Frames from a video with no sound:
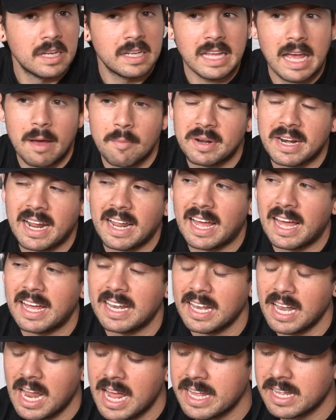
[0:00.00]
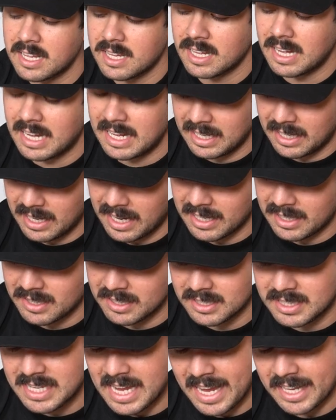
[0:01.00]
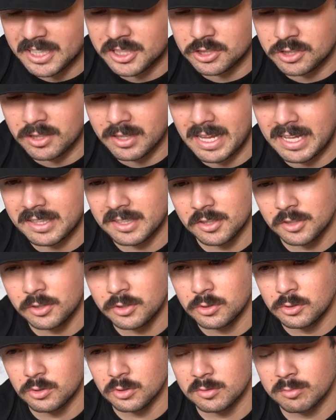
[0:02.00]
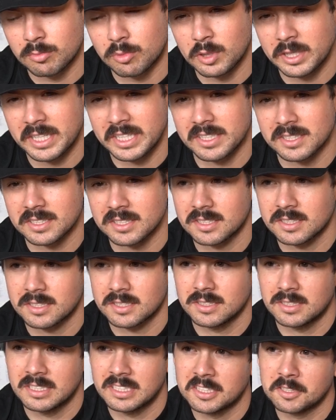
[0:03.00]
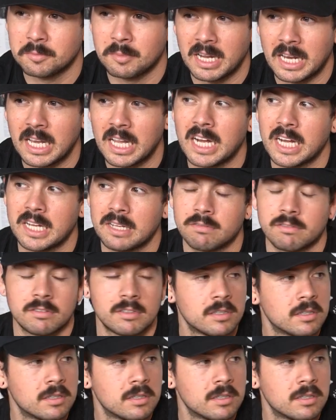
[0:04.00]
Yeah, but I like the texture that the noodles brings into my life.